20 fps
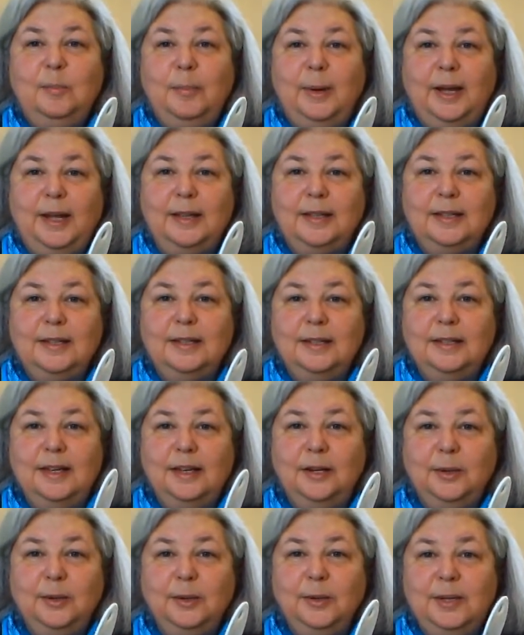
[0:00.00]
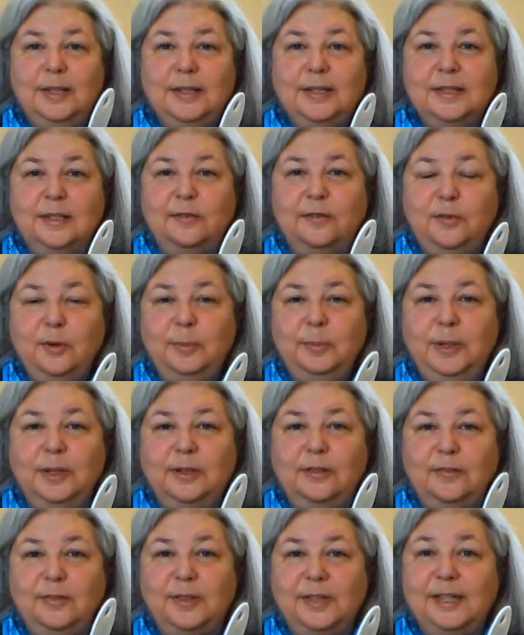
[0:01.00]
But here is the
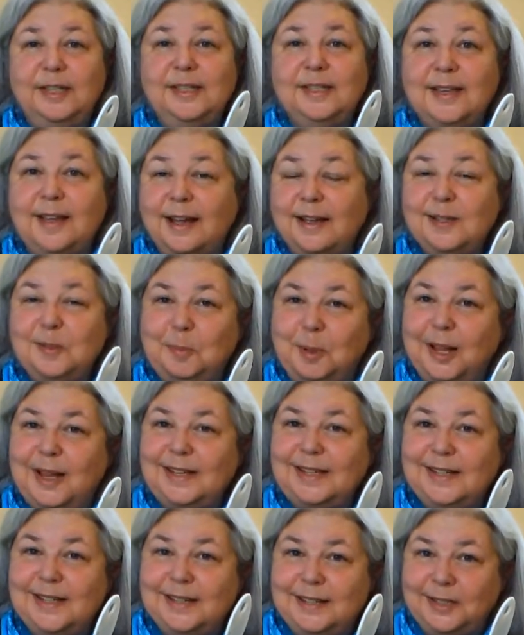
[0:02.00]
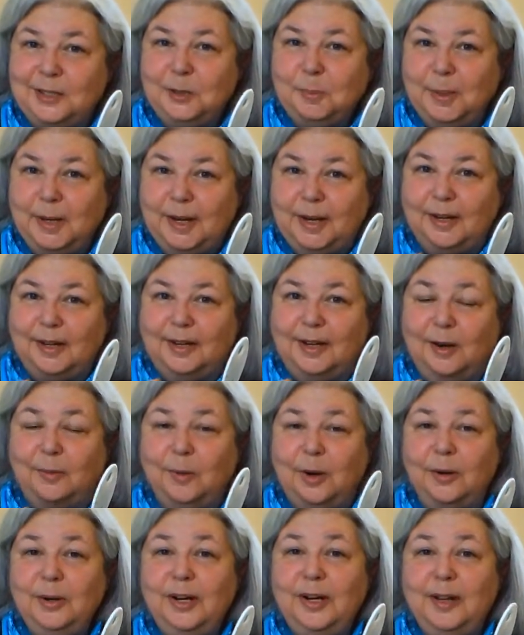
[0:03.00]
formula for this size plastic dish pan, and I
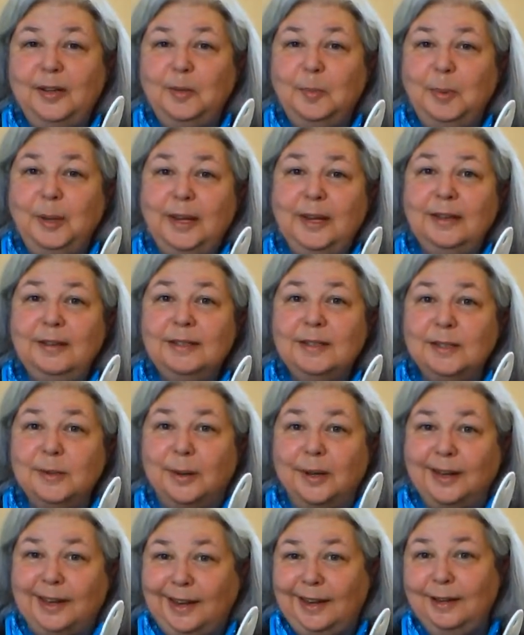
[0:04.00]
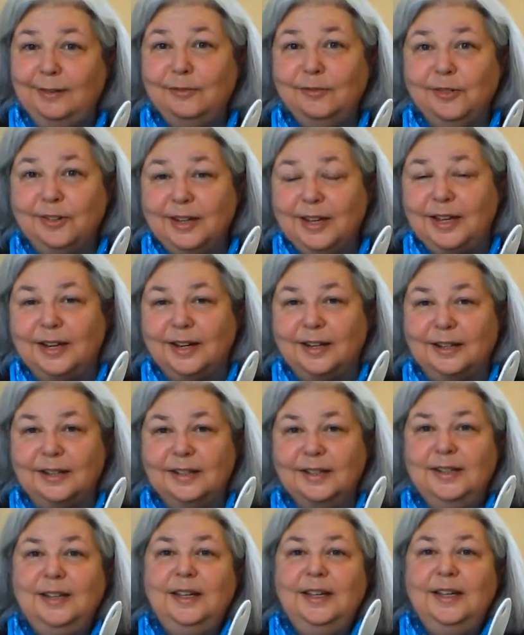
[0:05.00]
wrote it on the pan so I can't forget
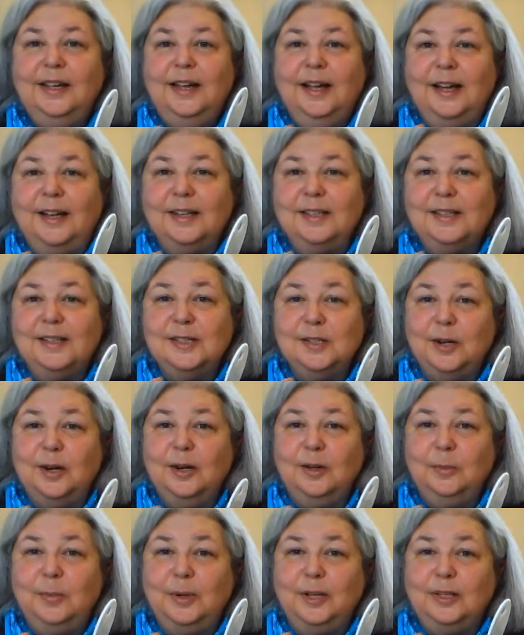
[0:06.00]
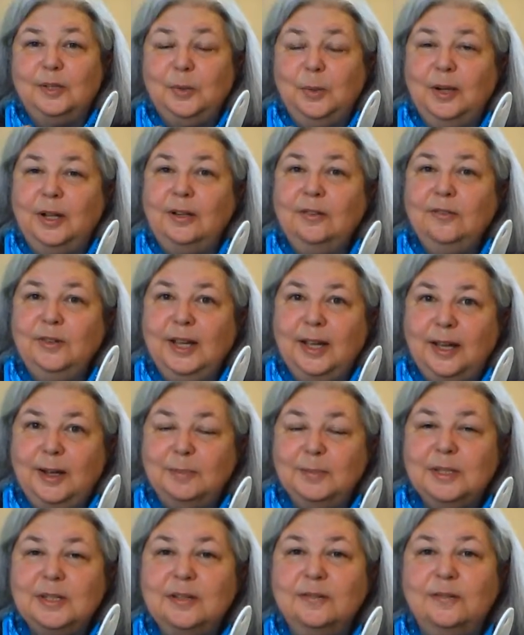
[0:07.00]
it. I start with 12
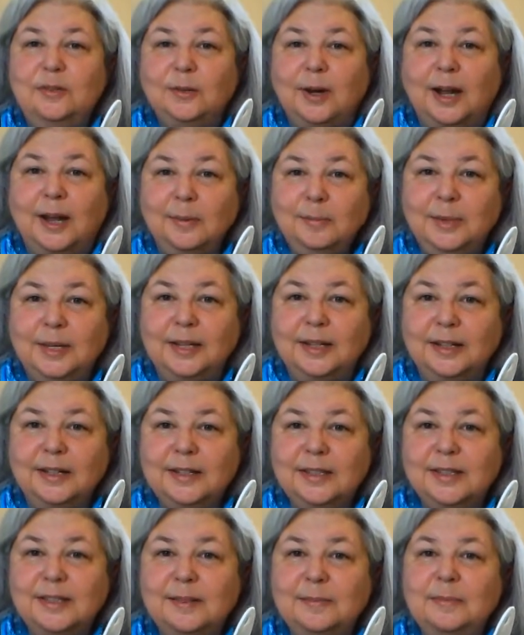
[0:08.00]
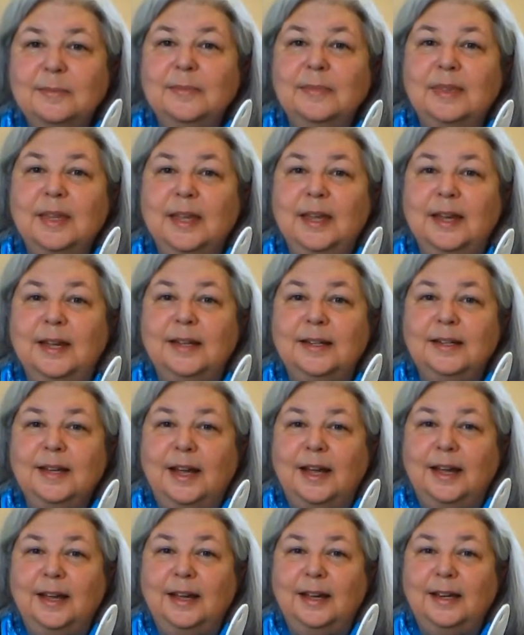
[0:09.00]
cups of dry mix, and
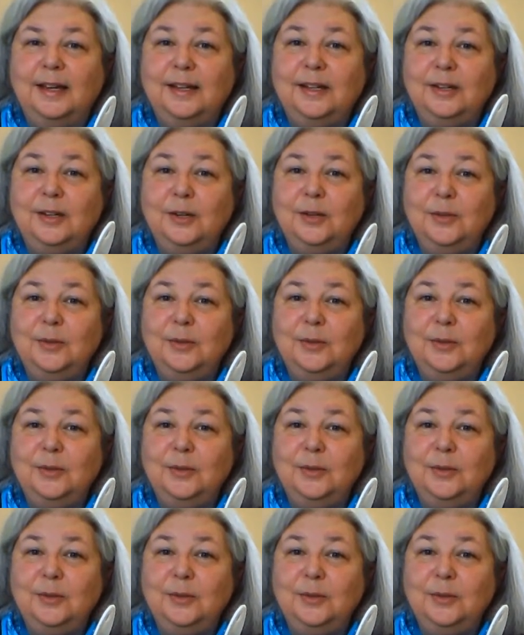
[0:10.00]
I